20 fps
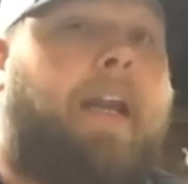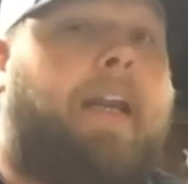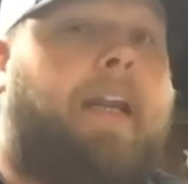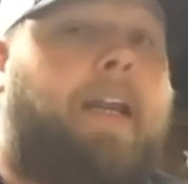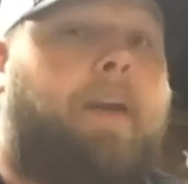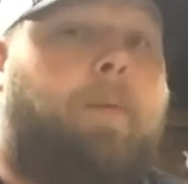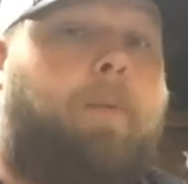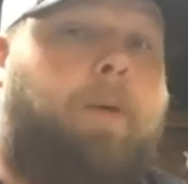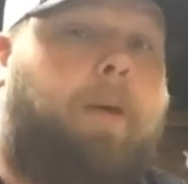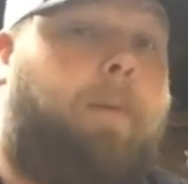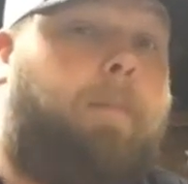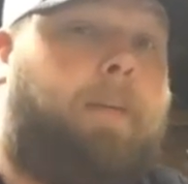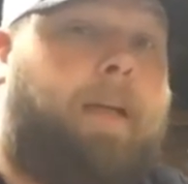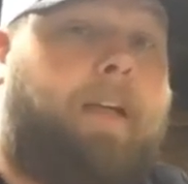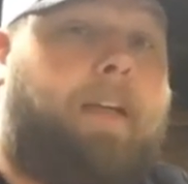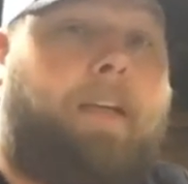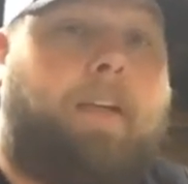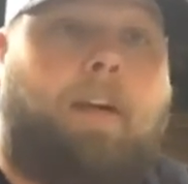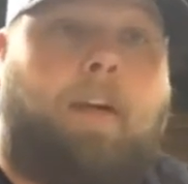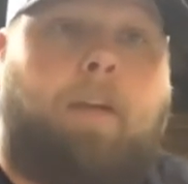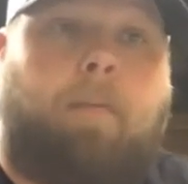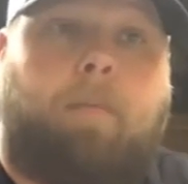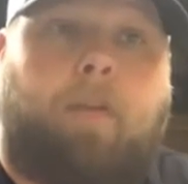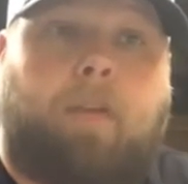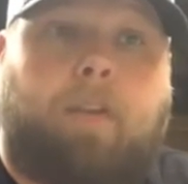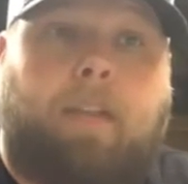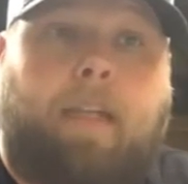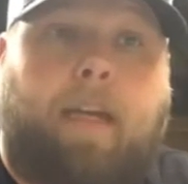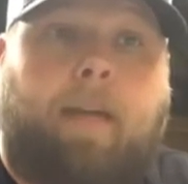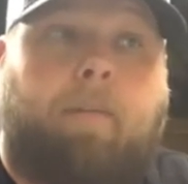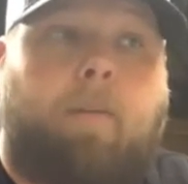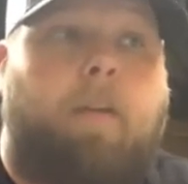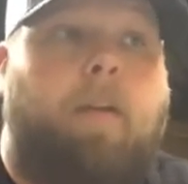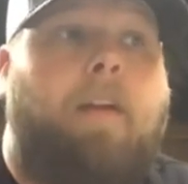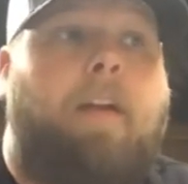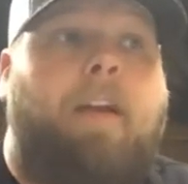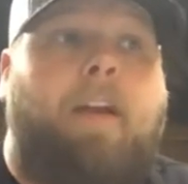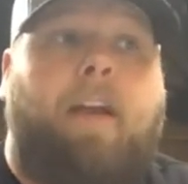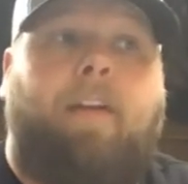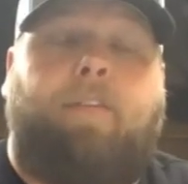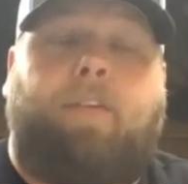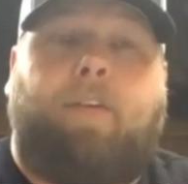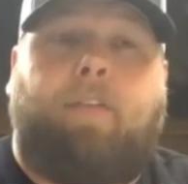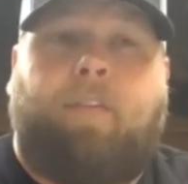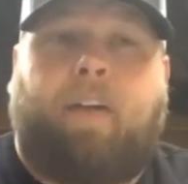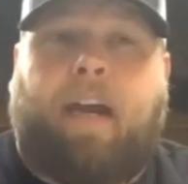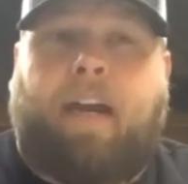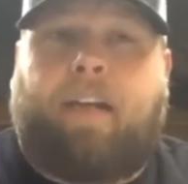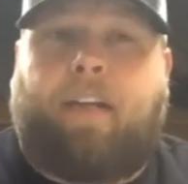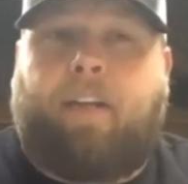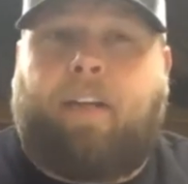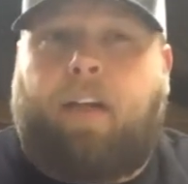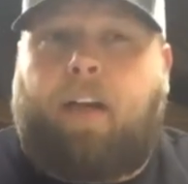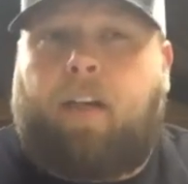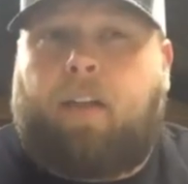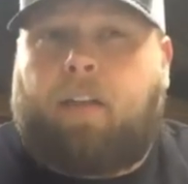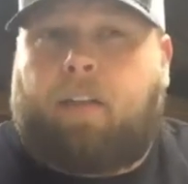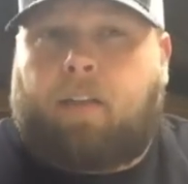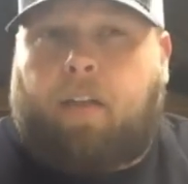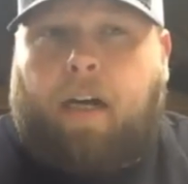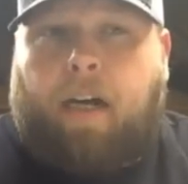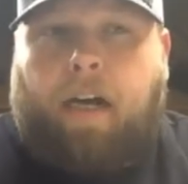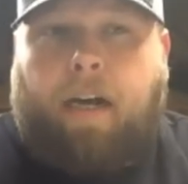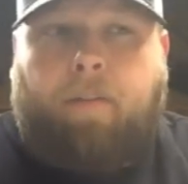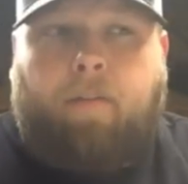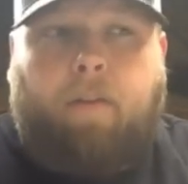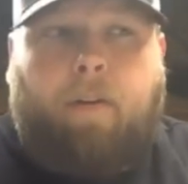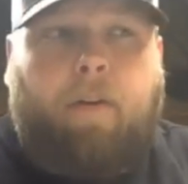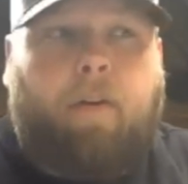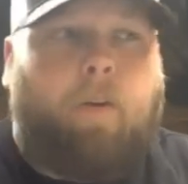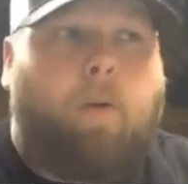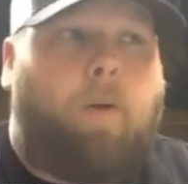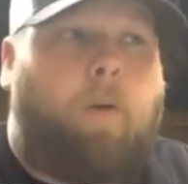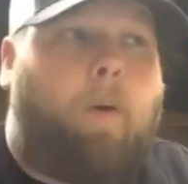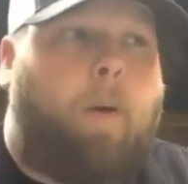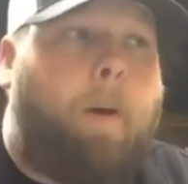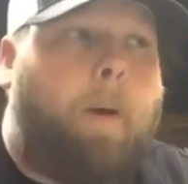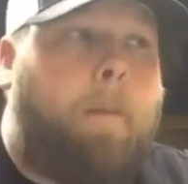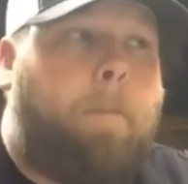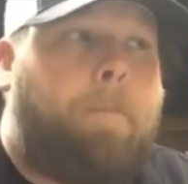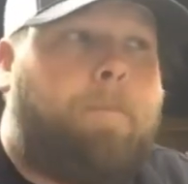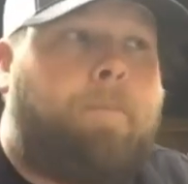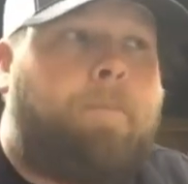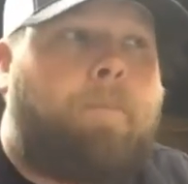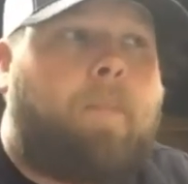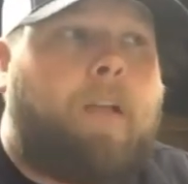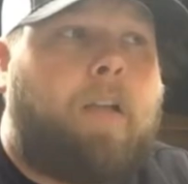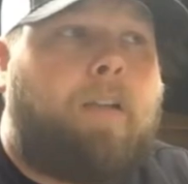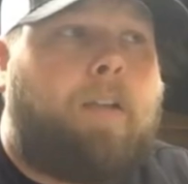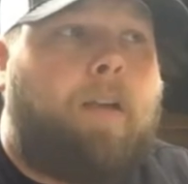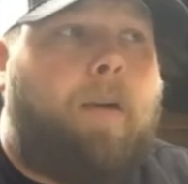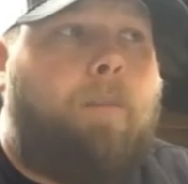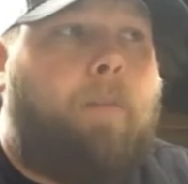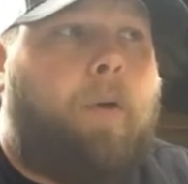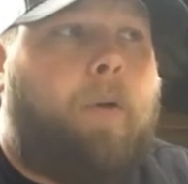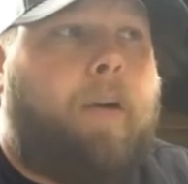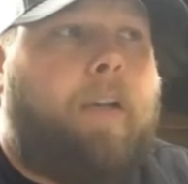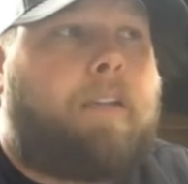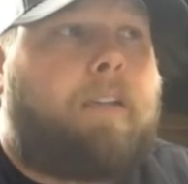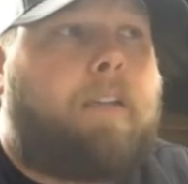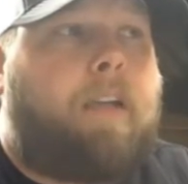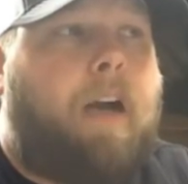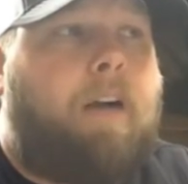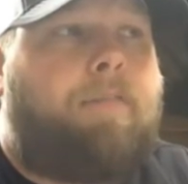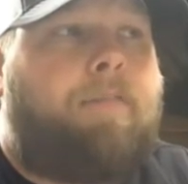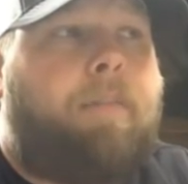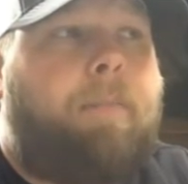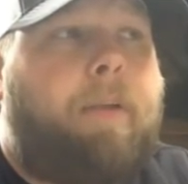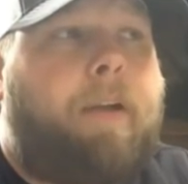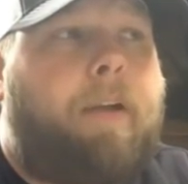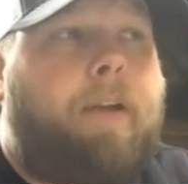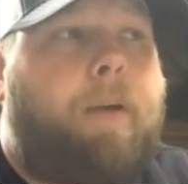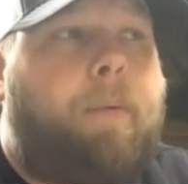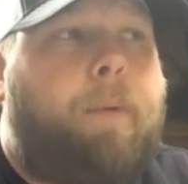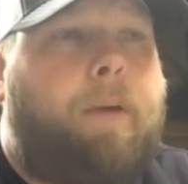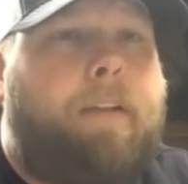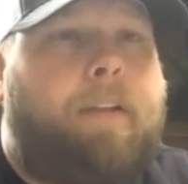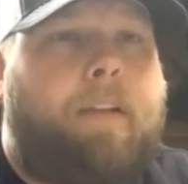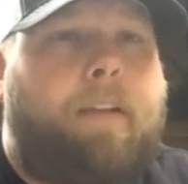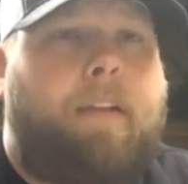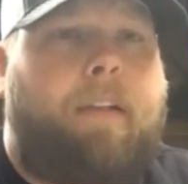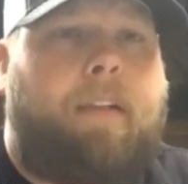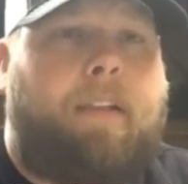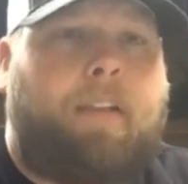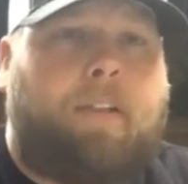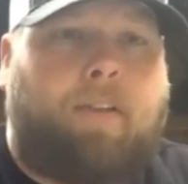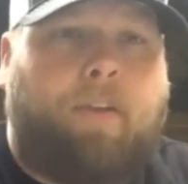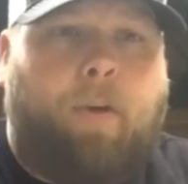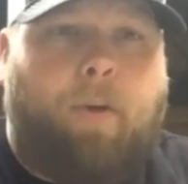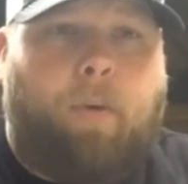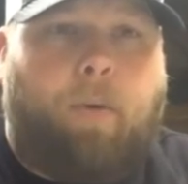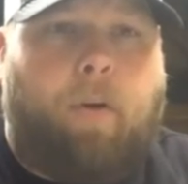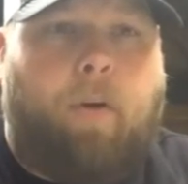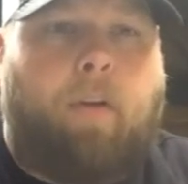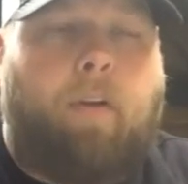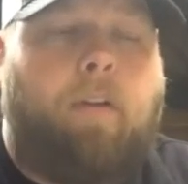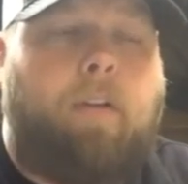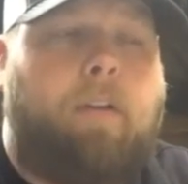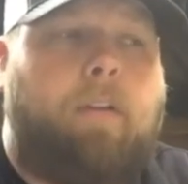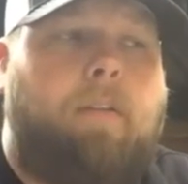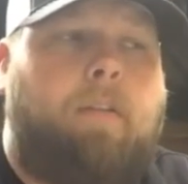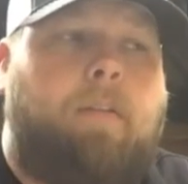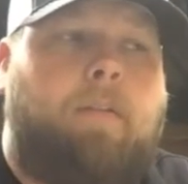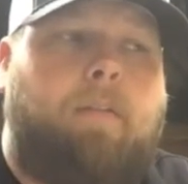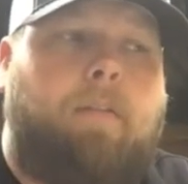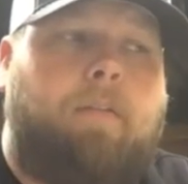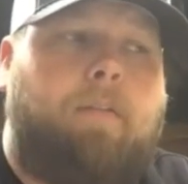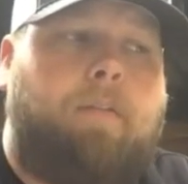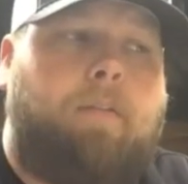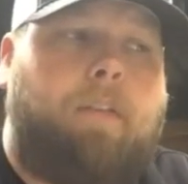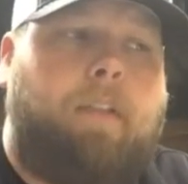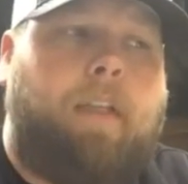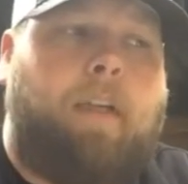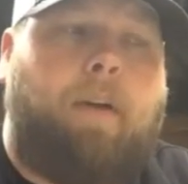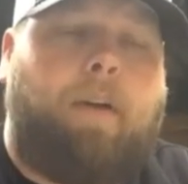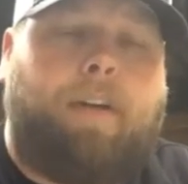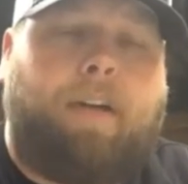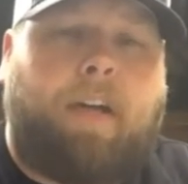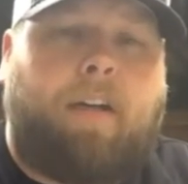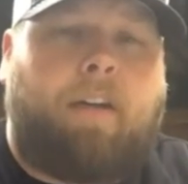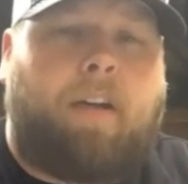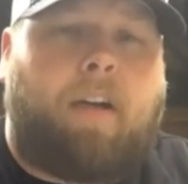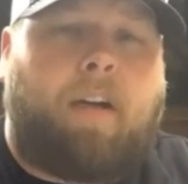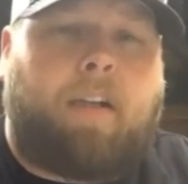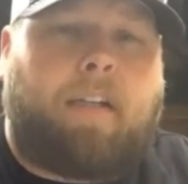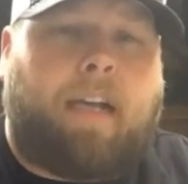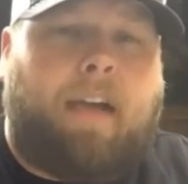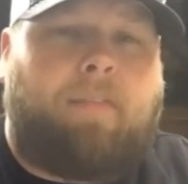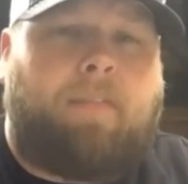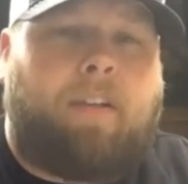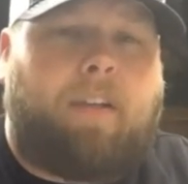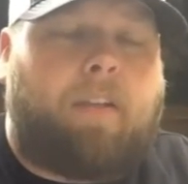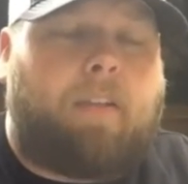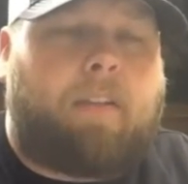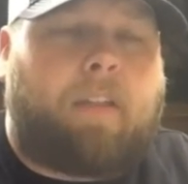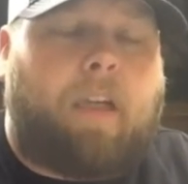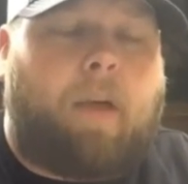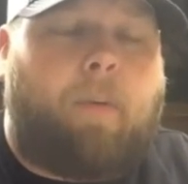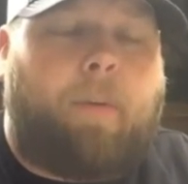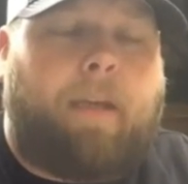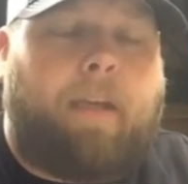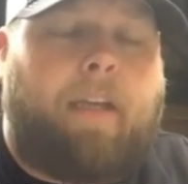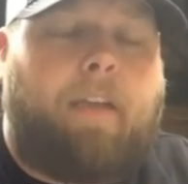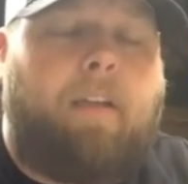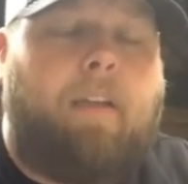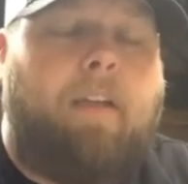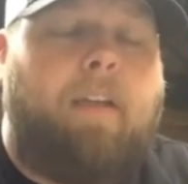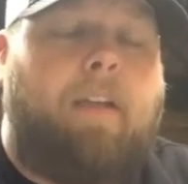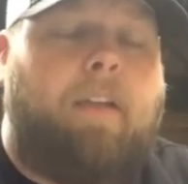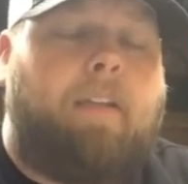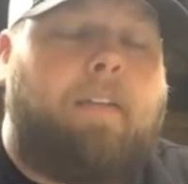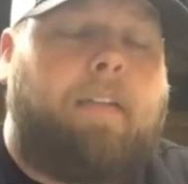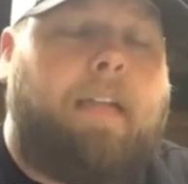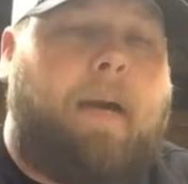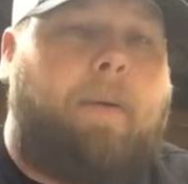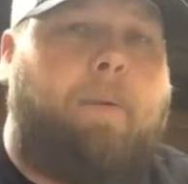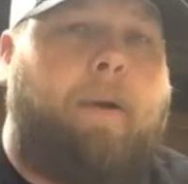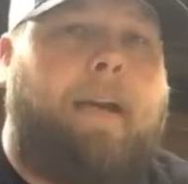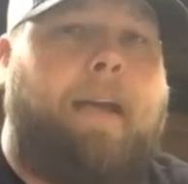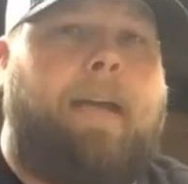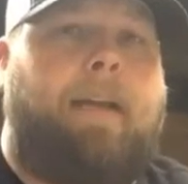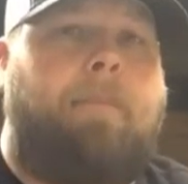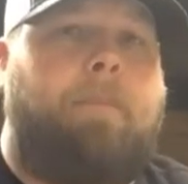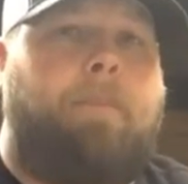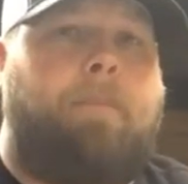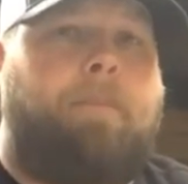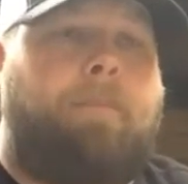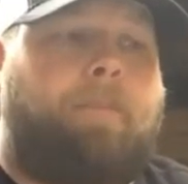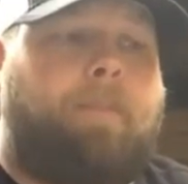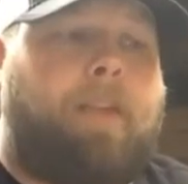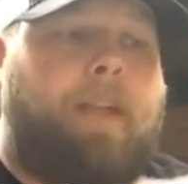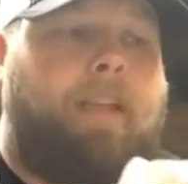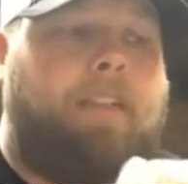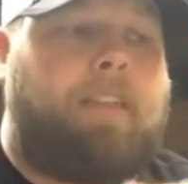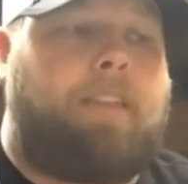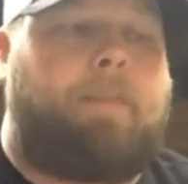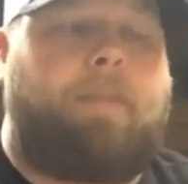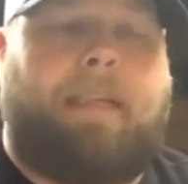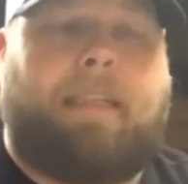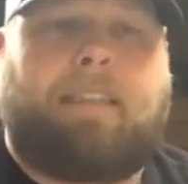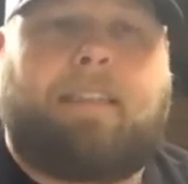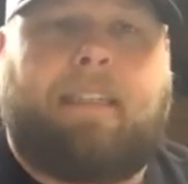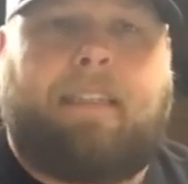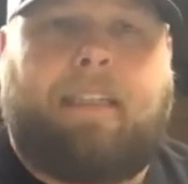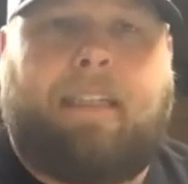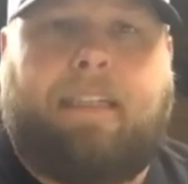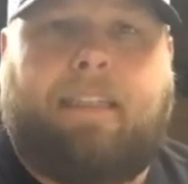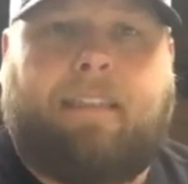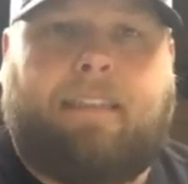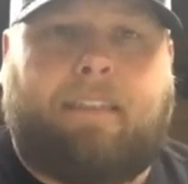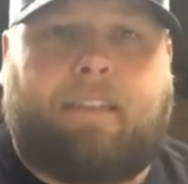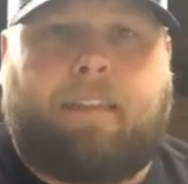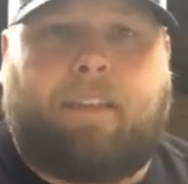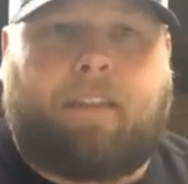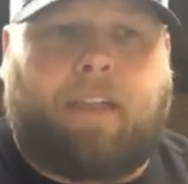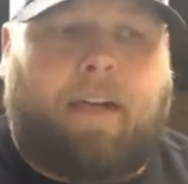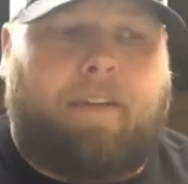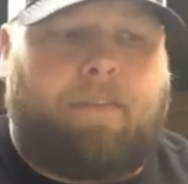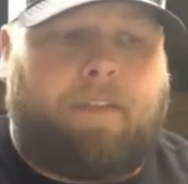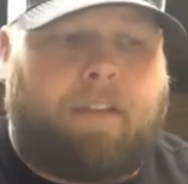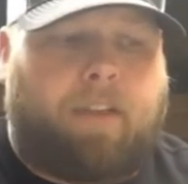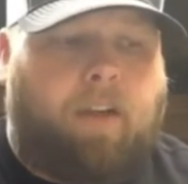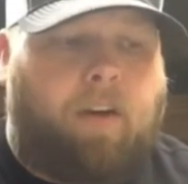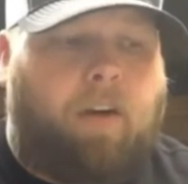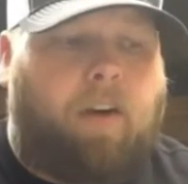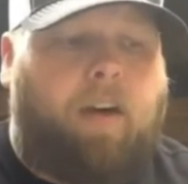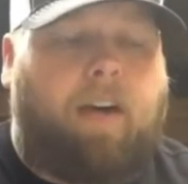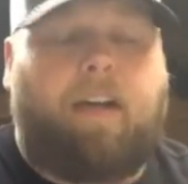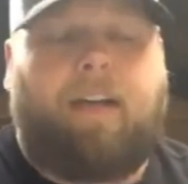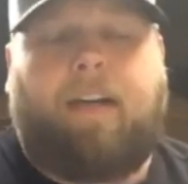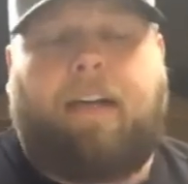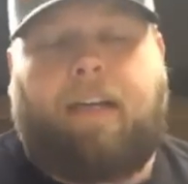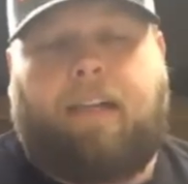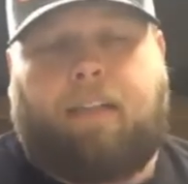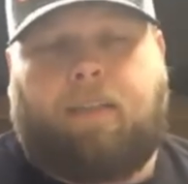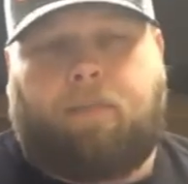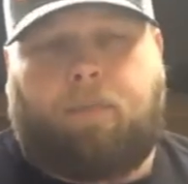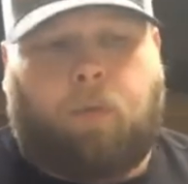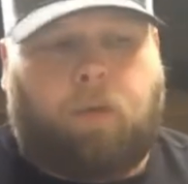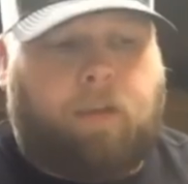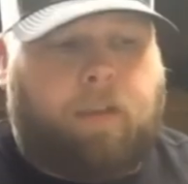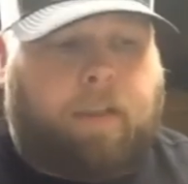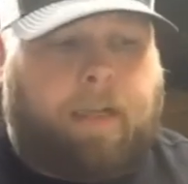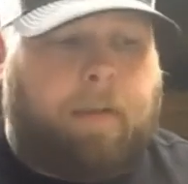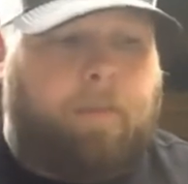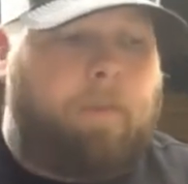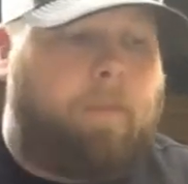it will make the car more stable. If you've got a young driver or someone that's not familiar with it, that's newer, you know, it doesn't hurt to have a little toe in. That way it just makes it easier to drive the car, and it's more stable.